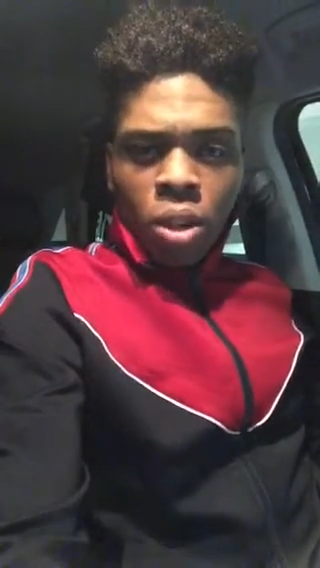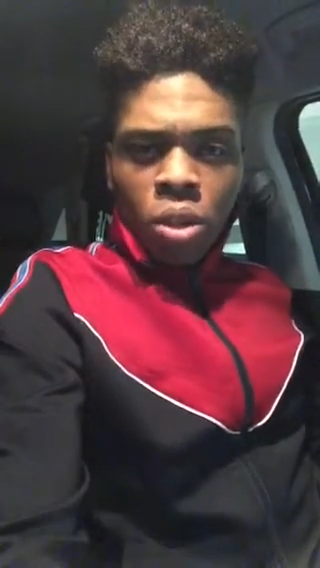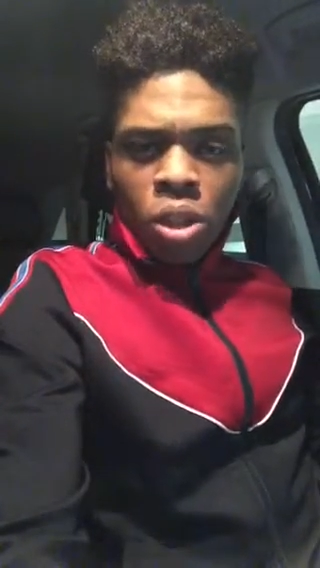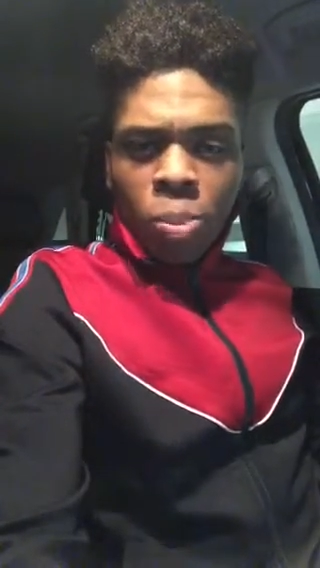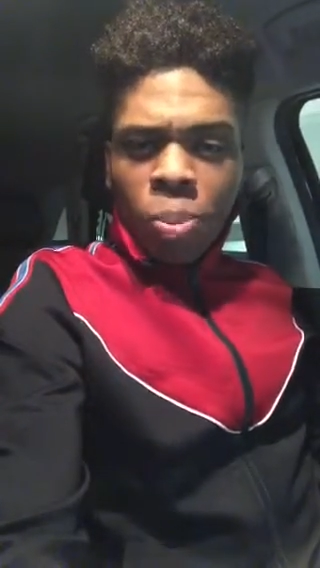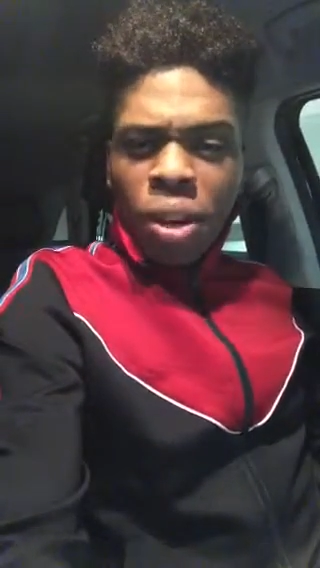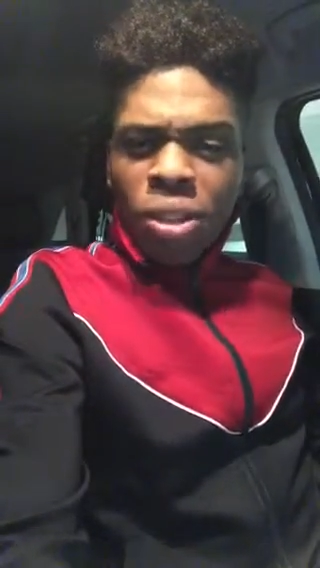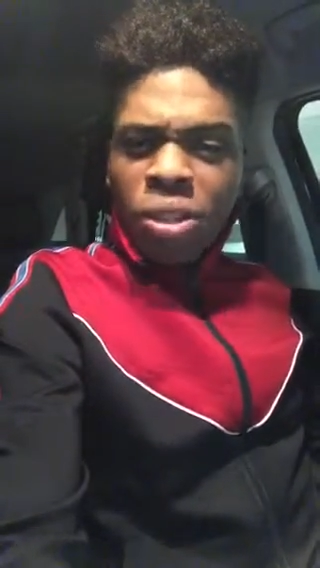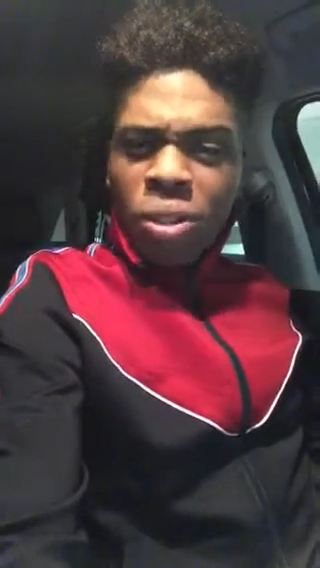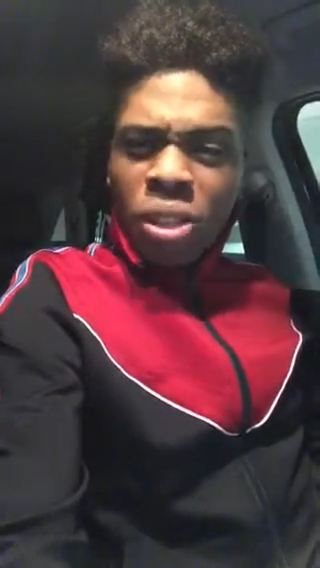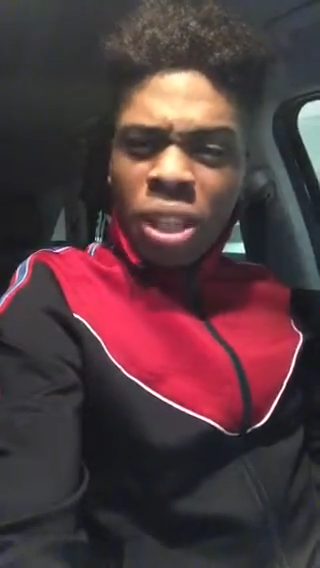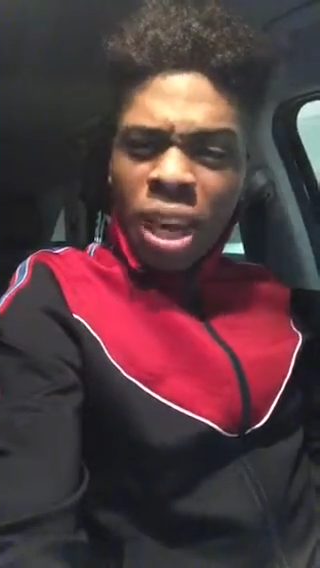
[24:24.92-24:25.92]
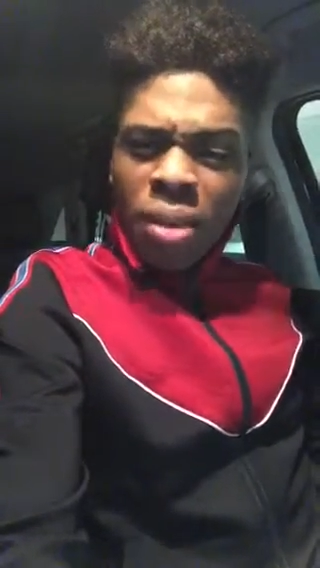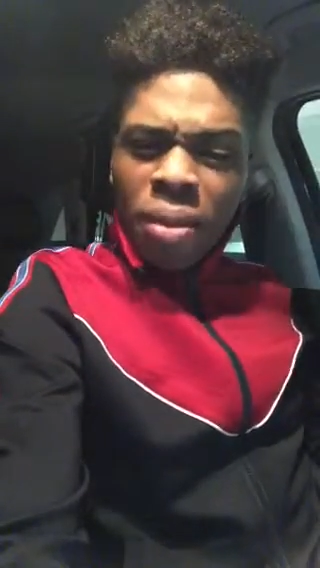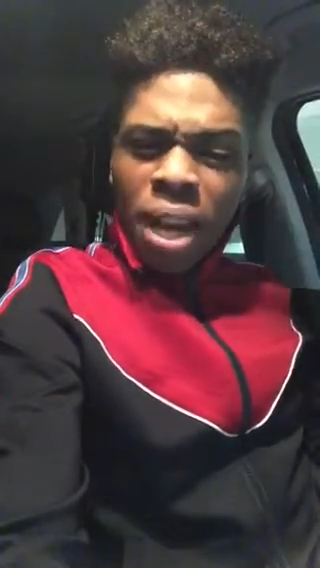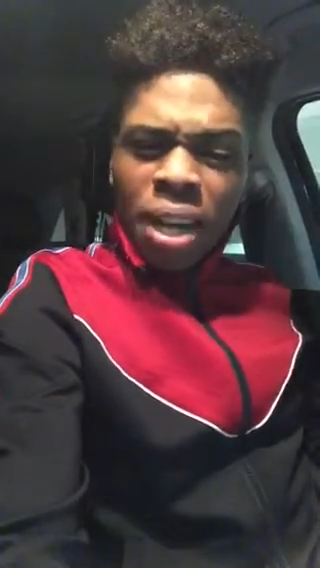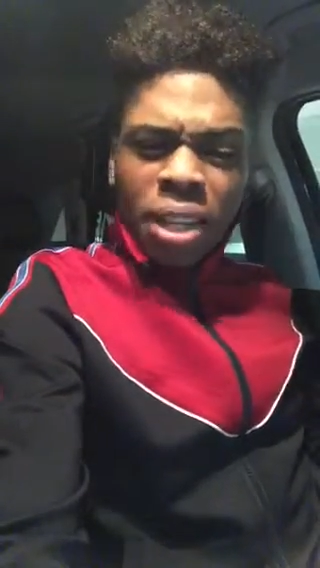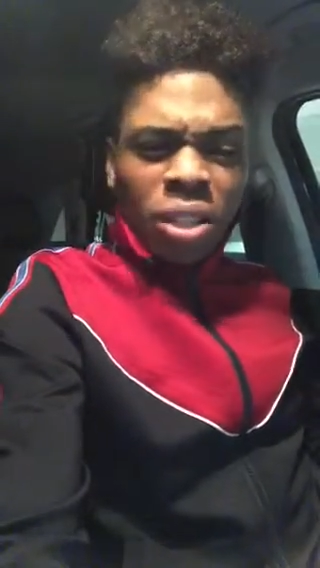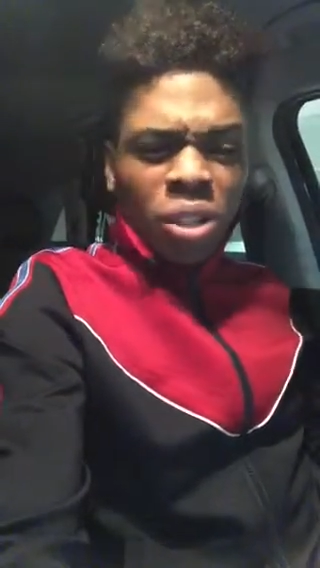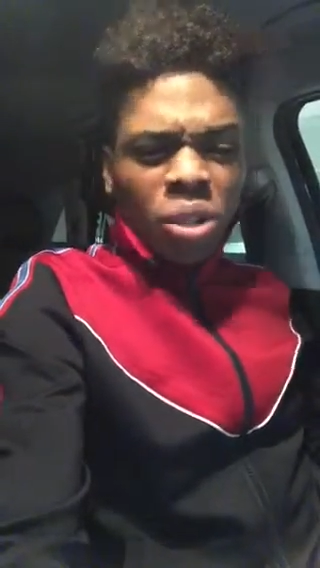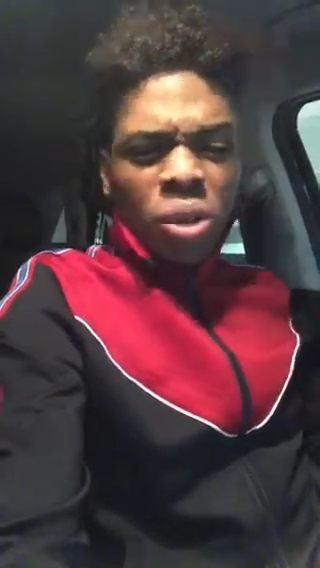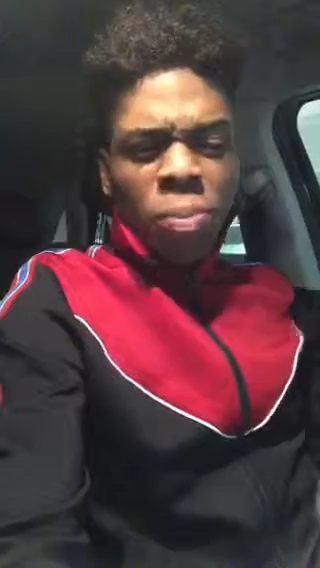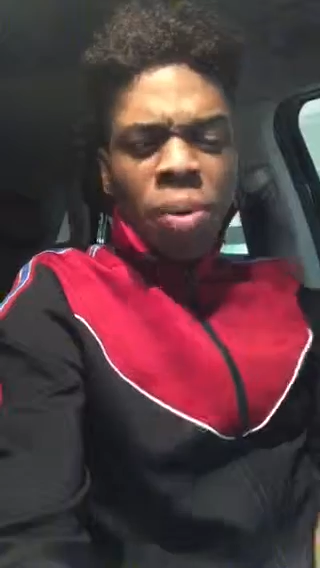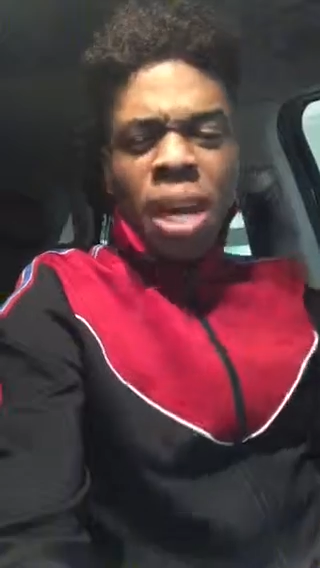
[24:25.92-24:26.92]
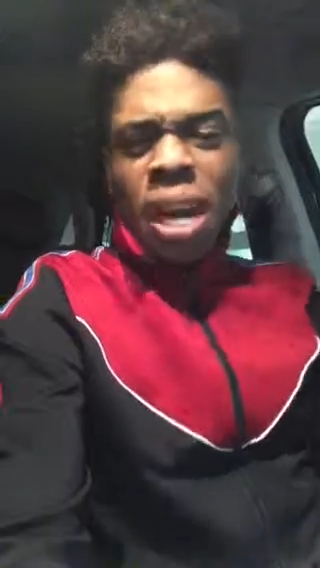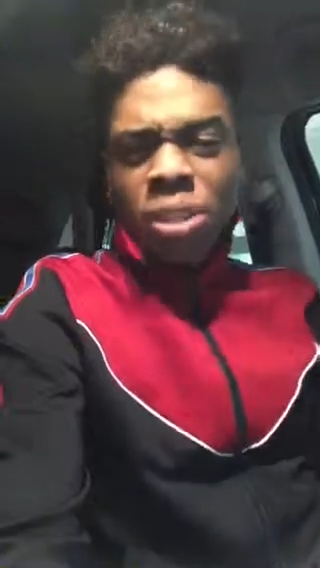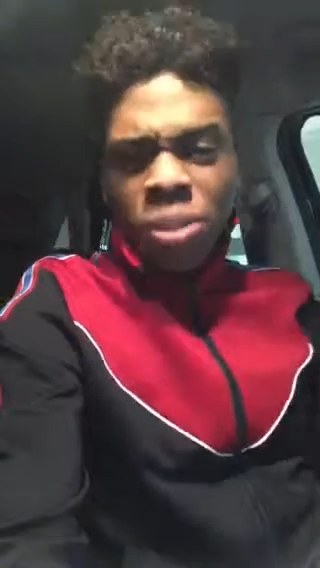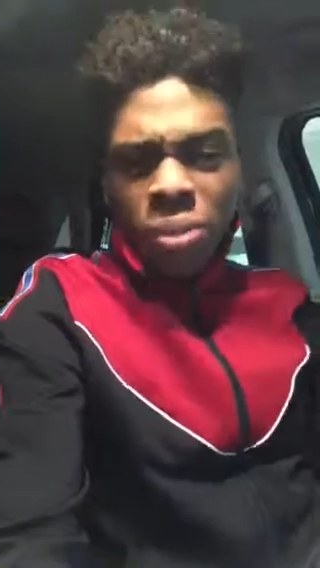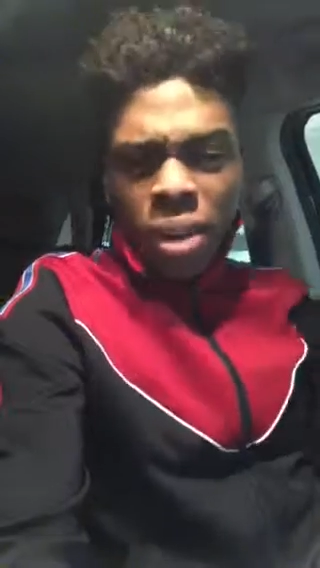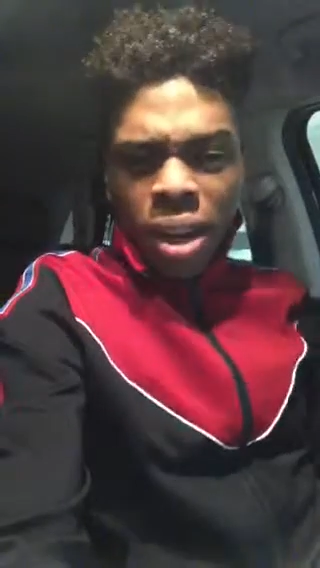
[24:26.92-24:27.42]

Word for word: Your spiritual chariot is a supernatural